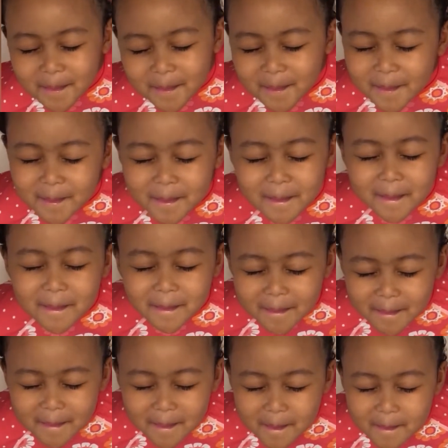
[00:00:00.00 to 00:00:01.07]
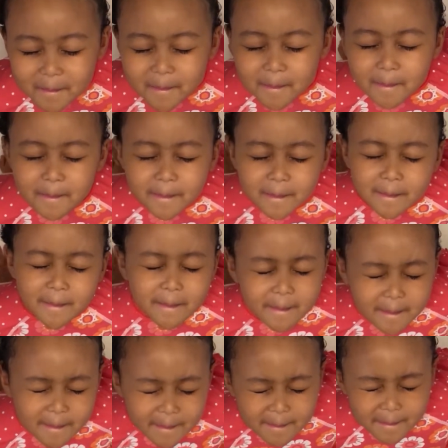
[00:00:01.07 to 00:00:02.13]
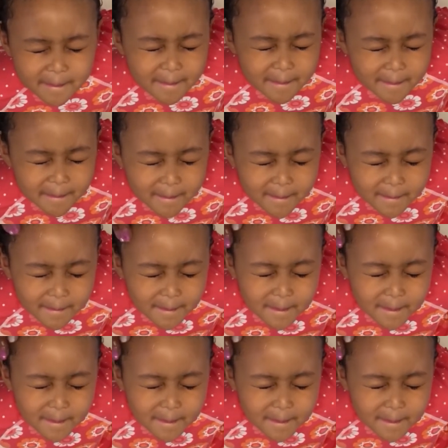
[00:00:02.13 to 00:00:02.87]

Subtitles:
while she was taking a bath and do this process.